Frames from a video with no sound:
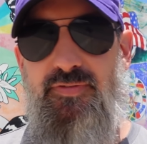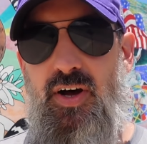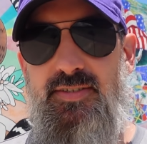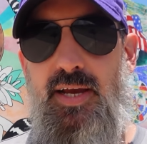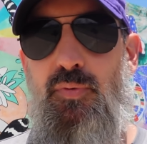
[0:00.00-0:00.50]

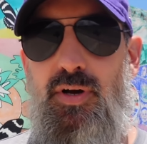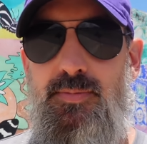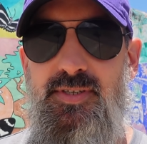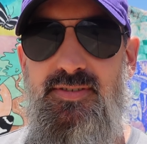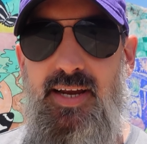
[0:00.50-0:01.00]
Avantae
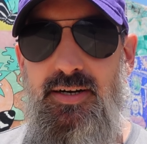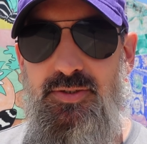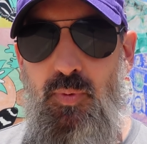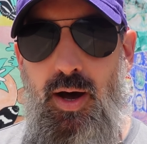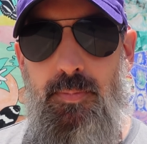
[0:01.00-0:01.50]
Williams is there
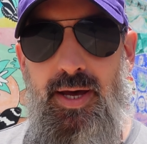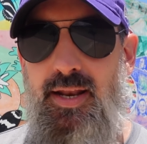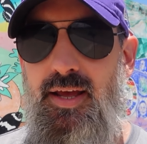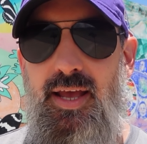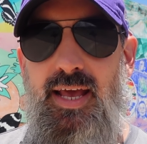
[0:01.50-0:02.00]
as well, but
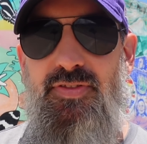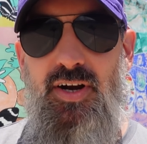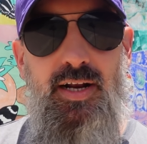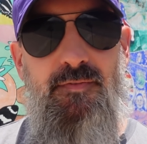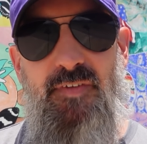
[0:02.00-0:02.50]

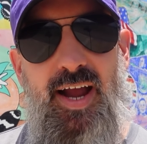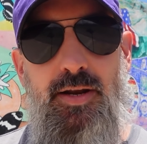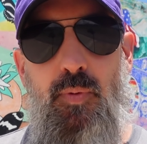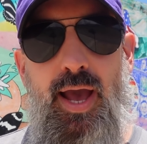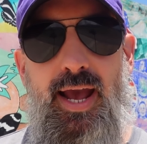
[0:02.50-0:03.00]
they're going to
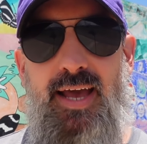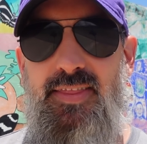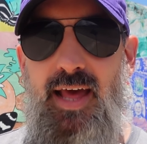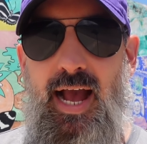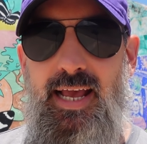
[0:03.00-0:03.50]
find a way.
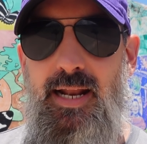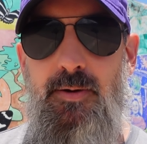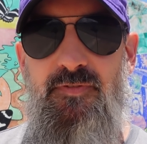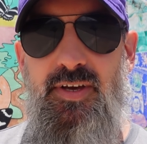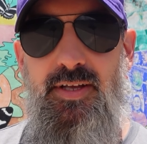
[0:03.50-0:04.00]
I, I got
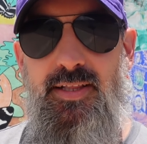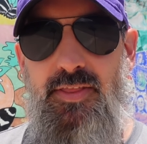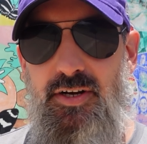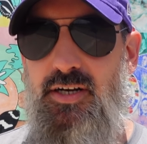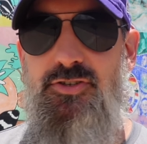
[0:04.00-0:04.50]
a feeling
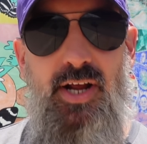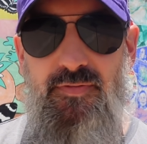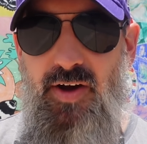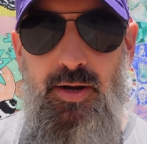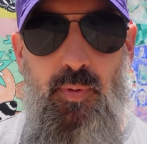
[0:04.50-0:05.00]
that they're going to try to
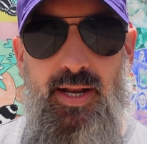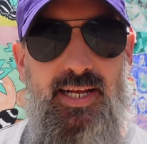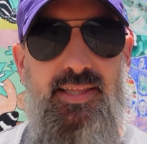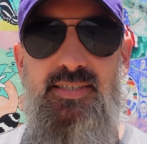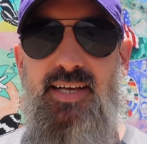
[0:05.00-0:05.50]
find a way to
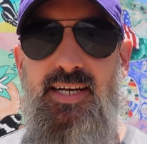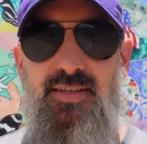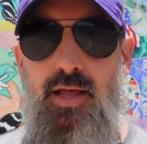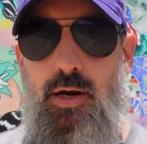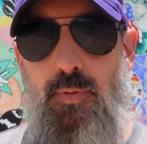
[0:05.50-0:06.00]
get these guys
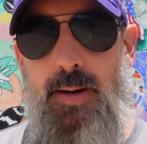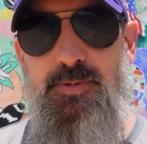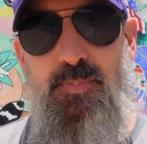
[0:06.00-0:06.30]
a lot of reps.